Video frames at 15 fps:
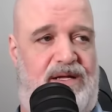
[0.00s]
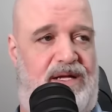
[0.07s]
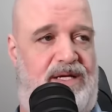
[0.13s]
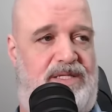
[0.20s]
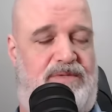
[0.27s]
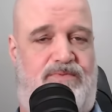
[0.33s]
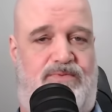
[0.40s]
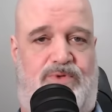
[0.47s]

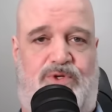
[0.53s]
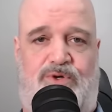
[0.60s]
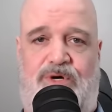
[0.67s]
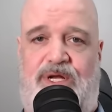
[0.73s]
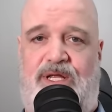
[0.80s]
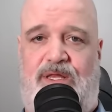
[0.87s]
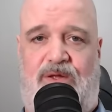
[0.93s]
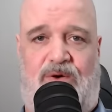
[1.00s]
is
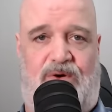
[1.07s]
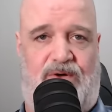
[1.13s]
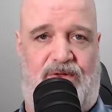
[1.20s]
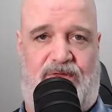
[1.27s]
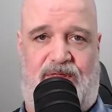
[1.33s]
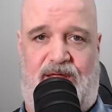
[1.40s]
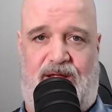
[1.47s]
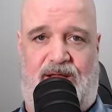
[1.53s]
treating the whole
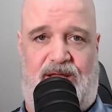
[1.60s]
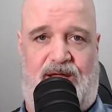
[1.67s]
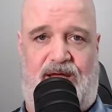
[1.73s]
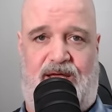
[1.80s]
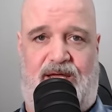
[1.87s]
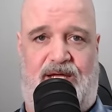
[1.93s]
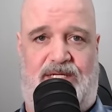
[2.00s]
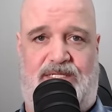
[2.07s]
thing
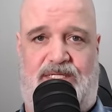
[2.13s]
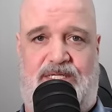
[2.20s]
like it's